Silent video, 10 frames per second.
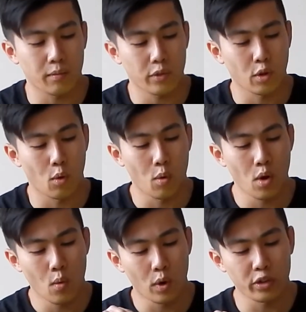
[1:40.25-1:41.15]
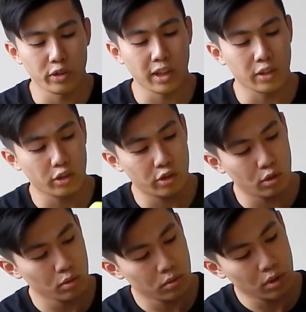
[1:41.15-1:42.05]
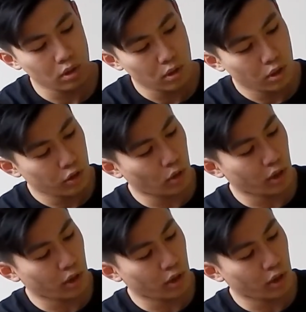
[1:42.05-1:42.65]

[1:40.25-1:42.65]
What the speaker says: So once you tighten your shoe, so